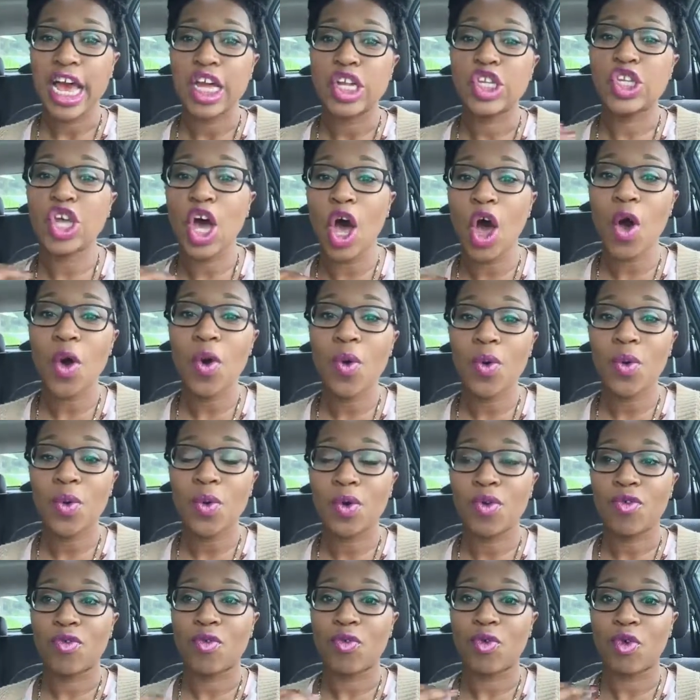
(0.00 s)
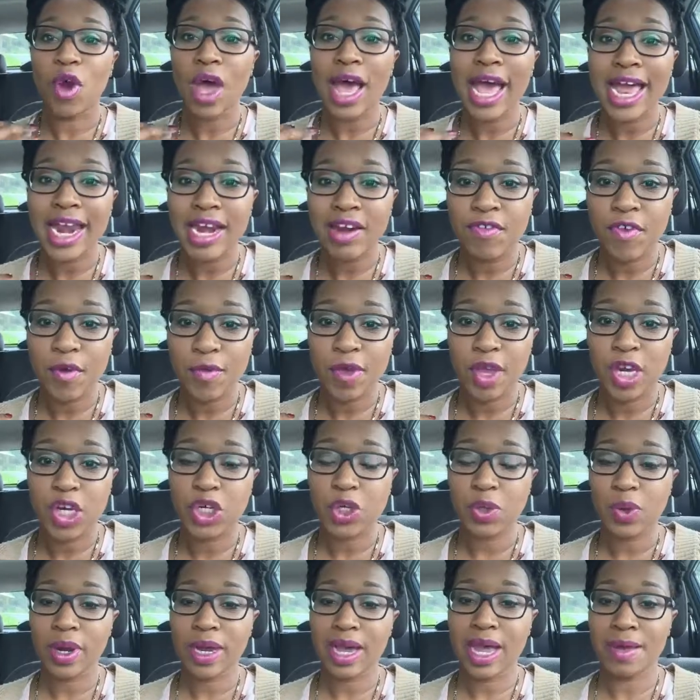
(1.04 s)
Don't run from your
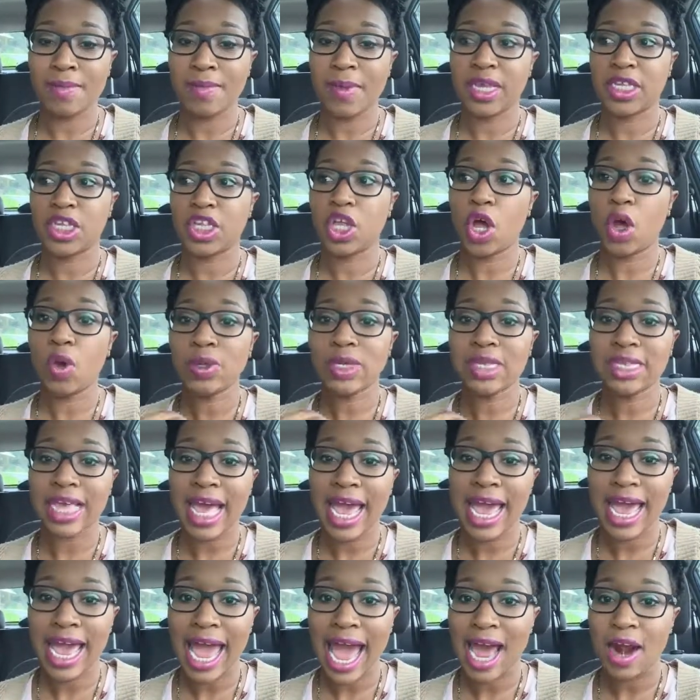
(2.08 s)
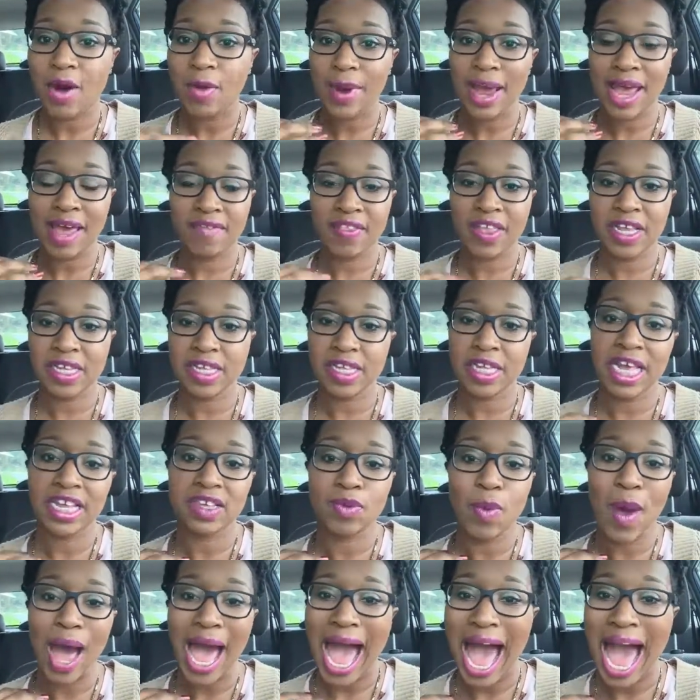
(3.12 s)
shortcomings. Don't say, I don't have this and
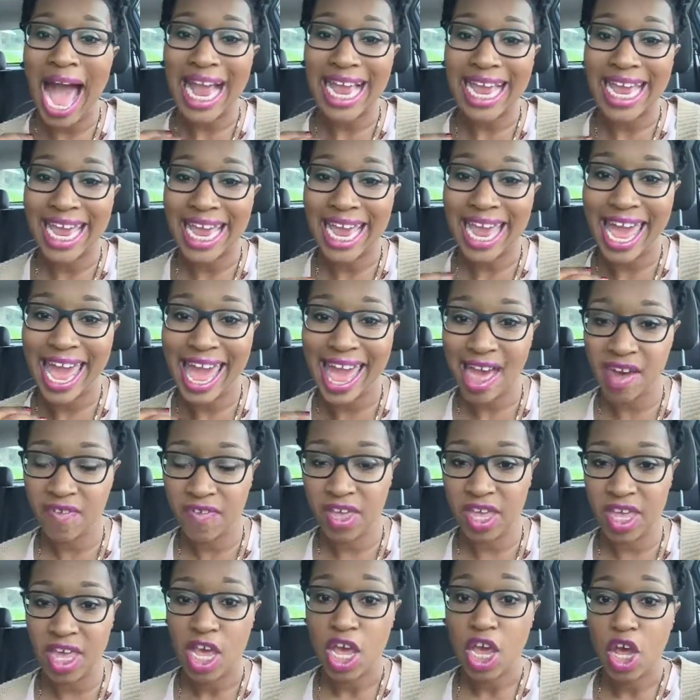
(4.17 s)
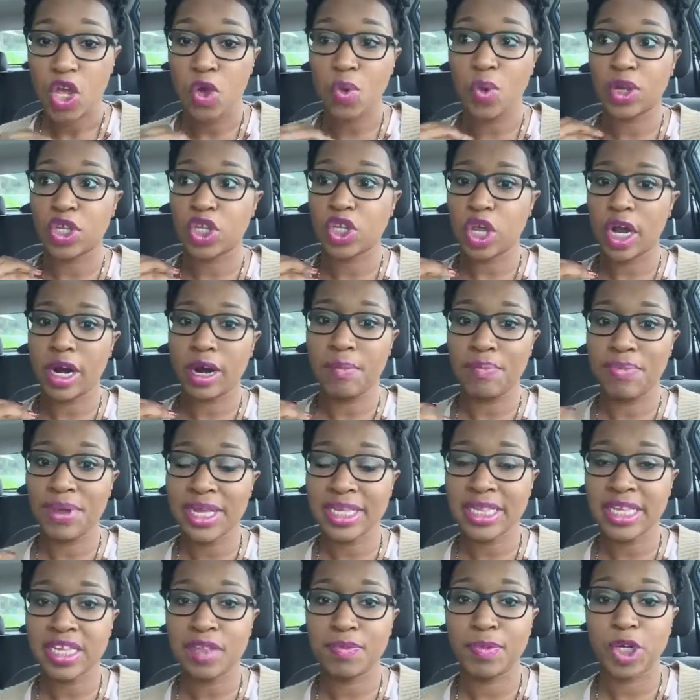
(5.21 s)
that's why I can't have it. You want to start a
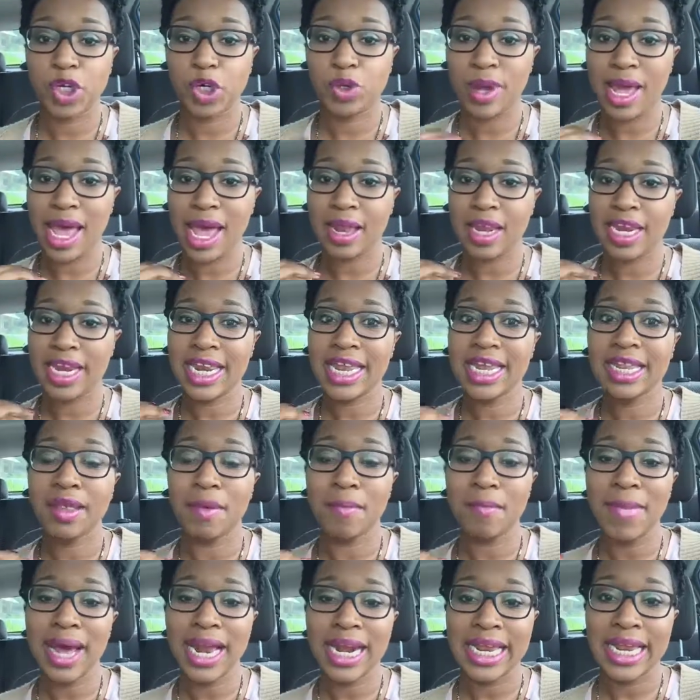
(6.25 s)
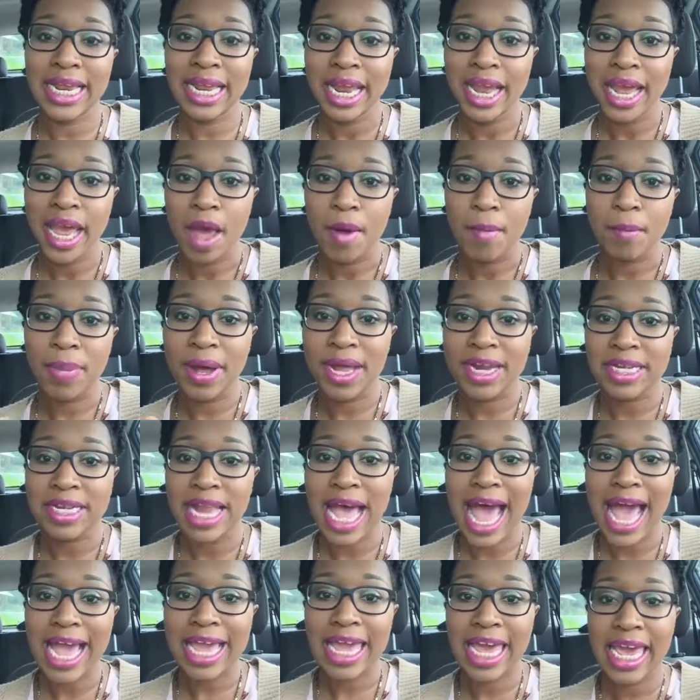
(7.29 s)
business, but you need the money, but
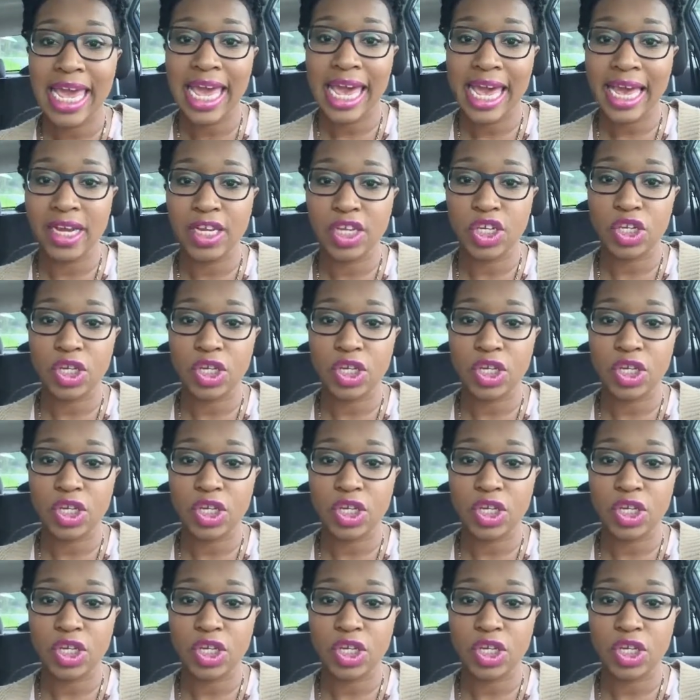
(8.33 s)
I can't